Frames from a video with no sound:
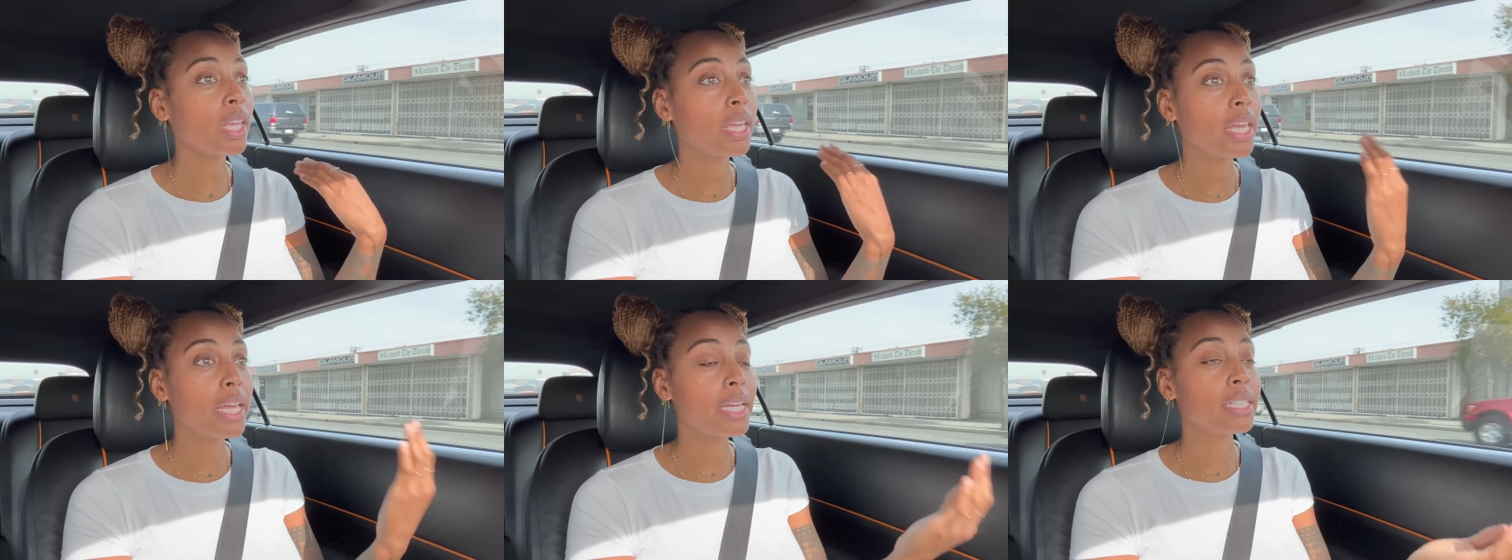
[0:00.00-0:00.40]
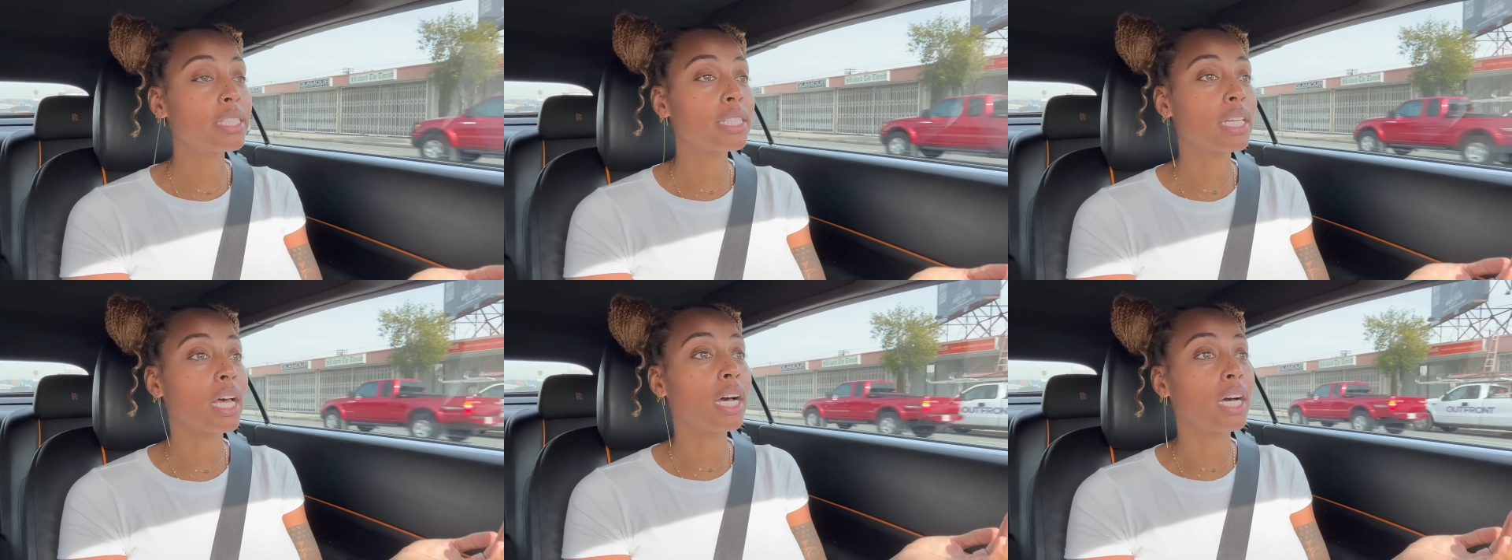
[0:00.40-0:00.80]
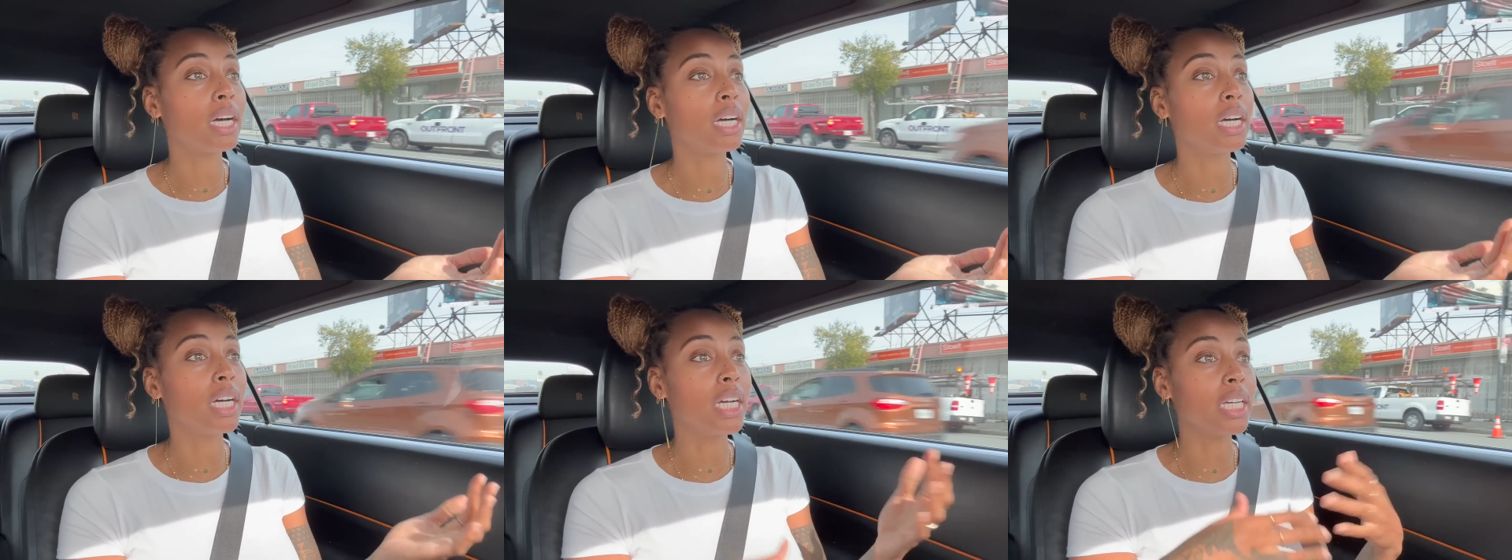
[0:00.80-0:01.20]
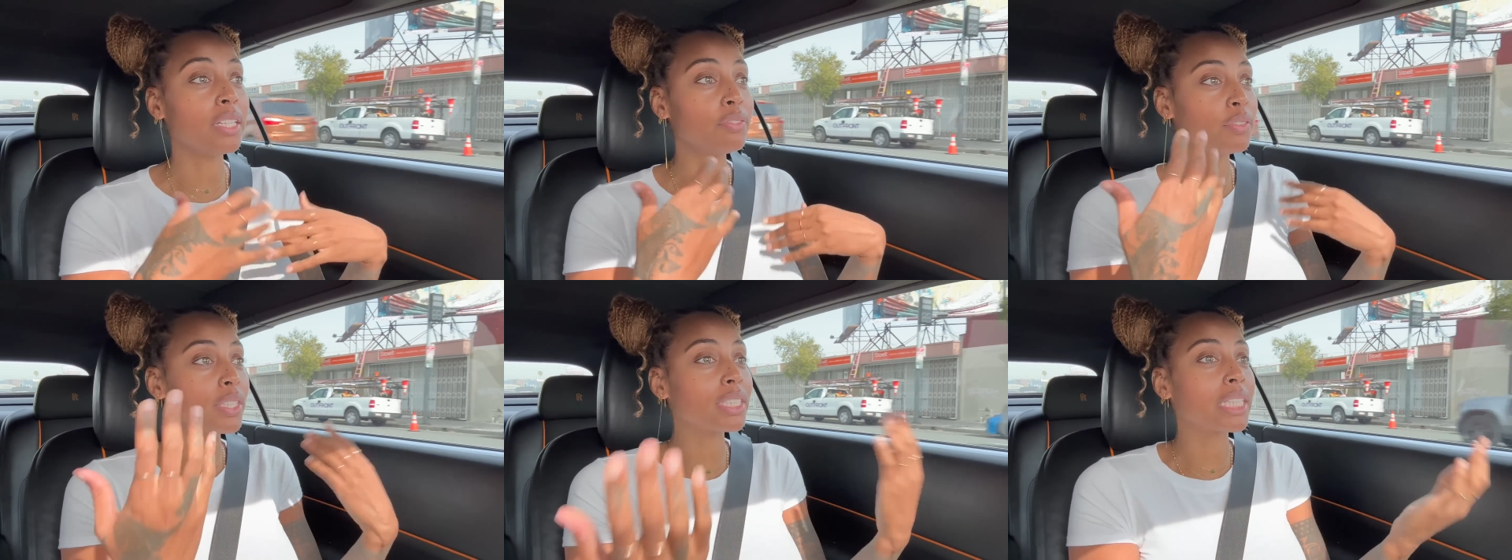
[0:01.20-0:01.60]
It's it
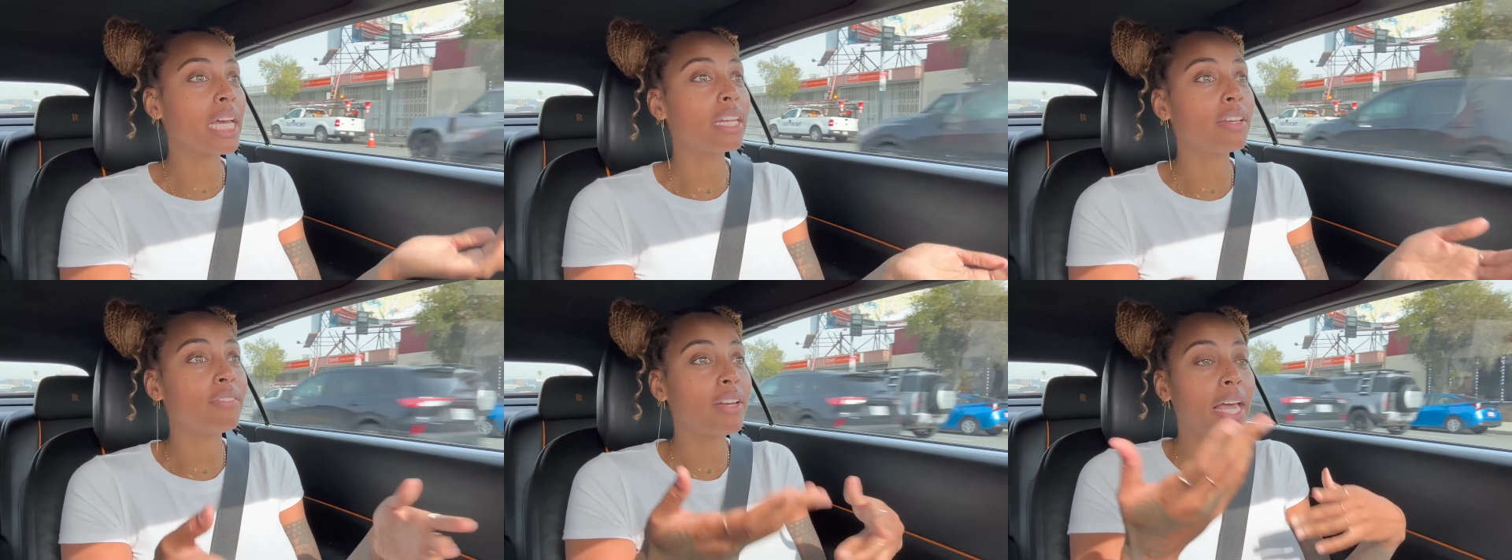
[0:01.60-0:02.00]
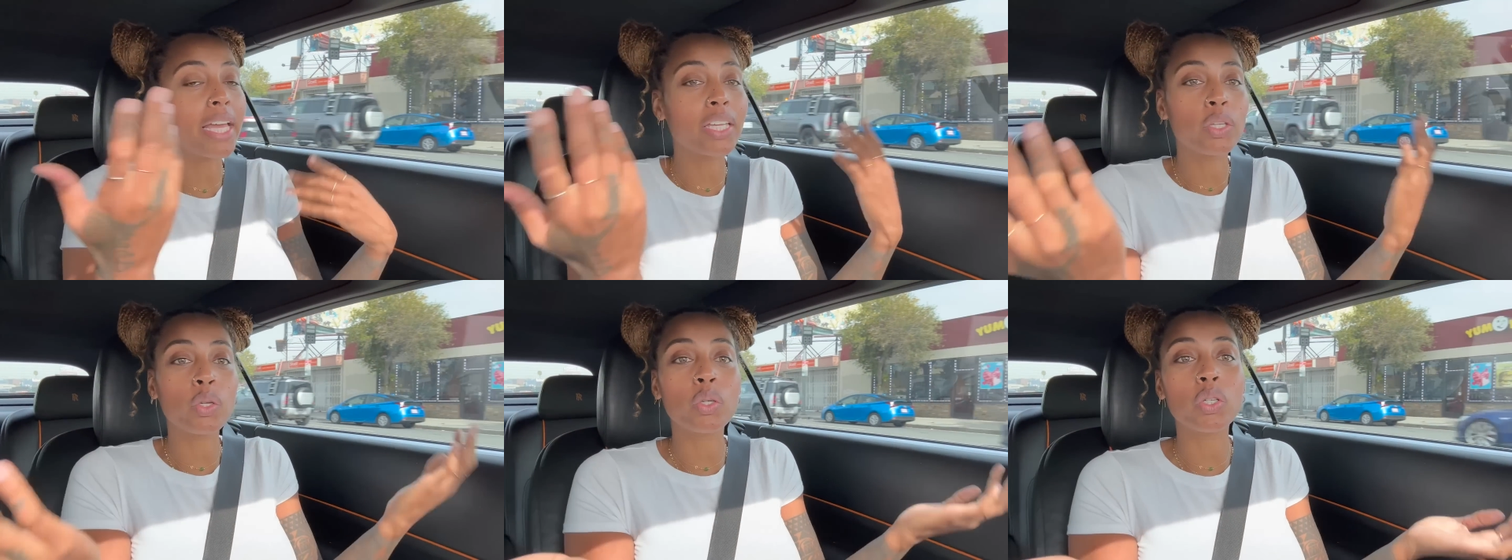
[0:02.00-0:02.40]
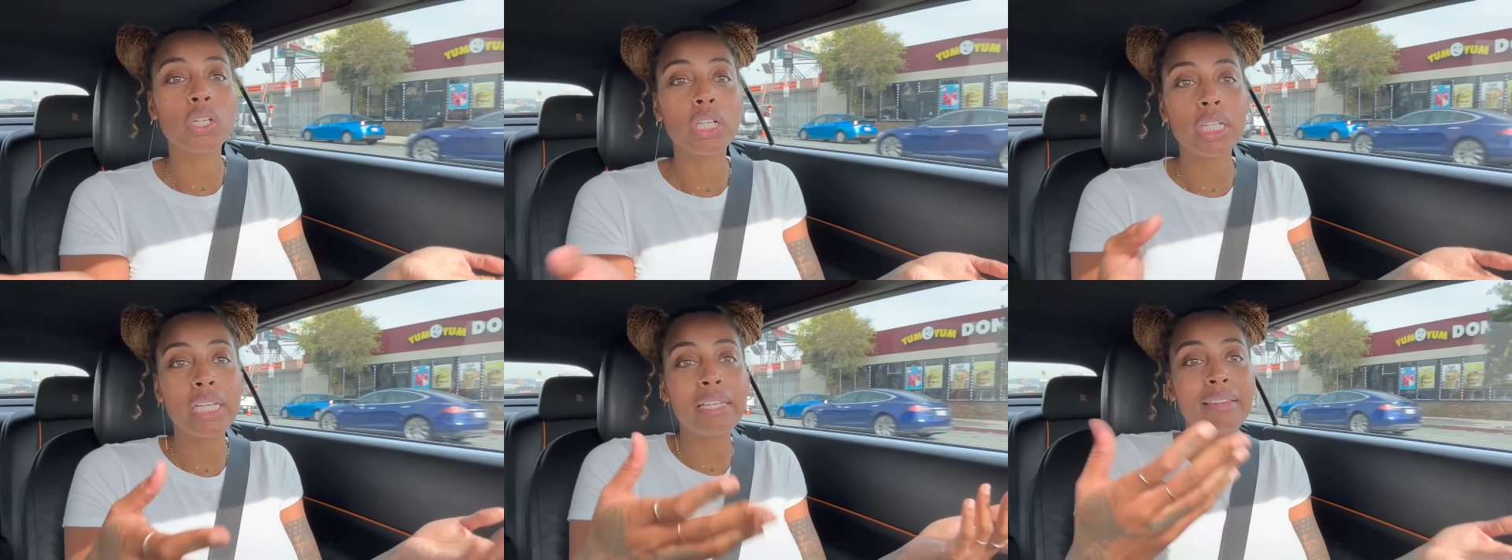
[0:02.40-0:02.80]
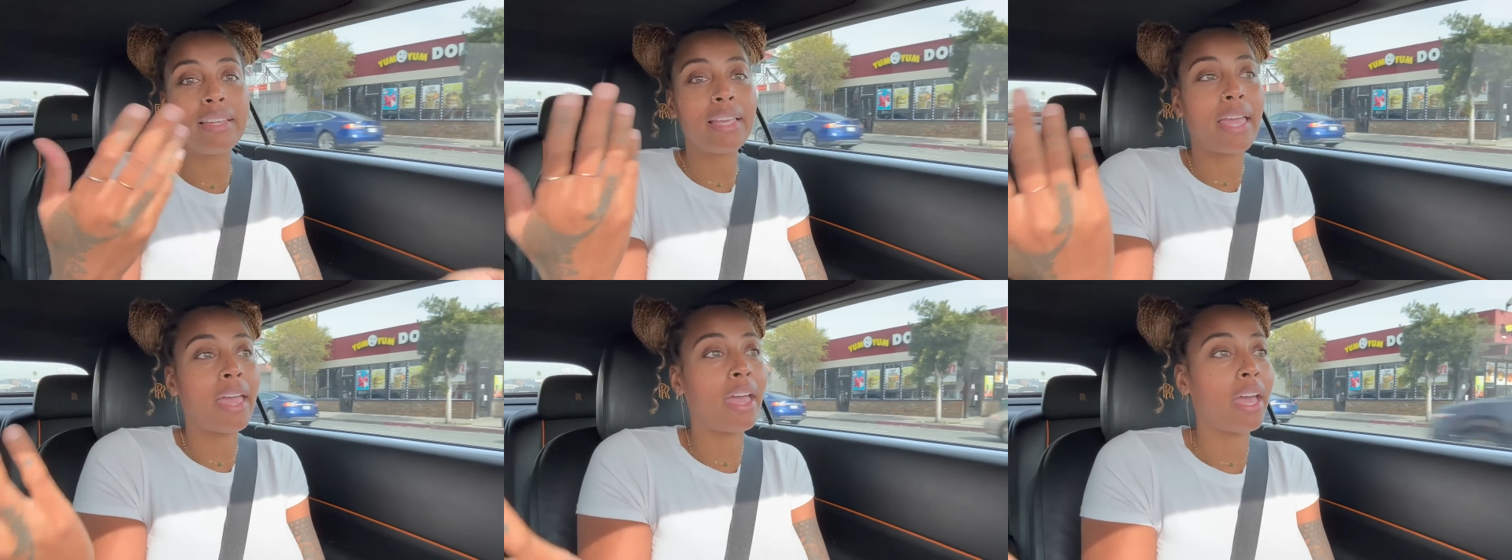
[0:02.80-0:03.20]
feels kind of like you're in the
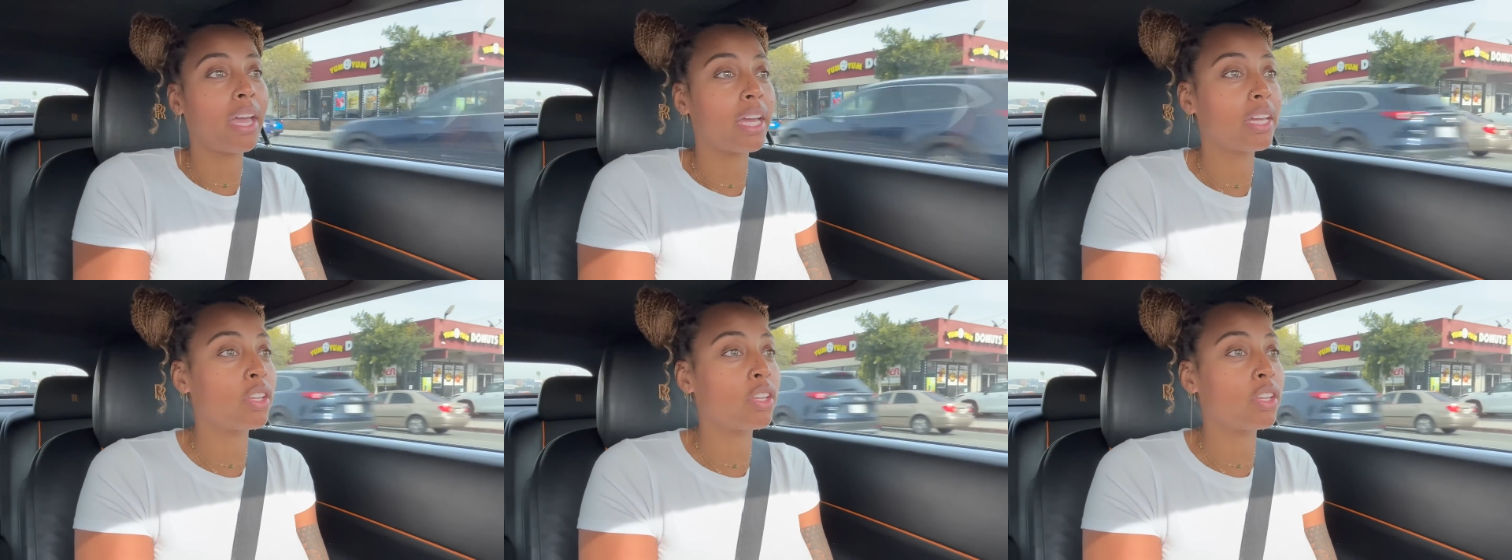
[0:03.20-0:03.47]
air.